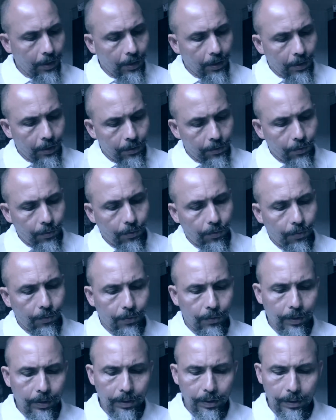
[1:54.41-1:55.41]
So
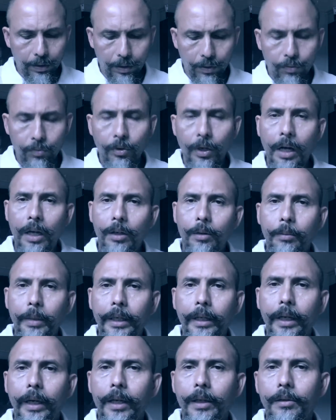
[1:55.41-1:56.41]
this is the Qur'an in my
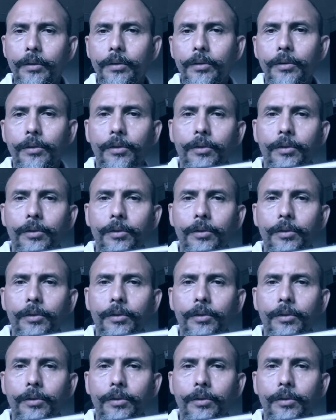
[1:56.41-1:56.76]
hand.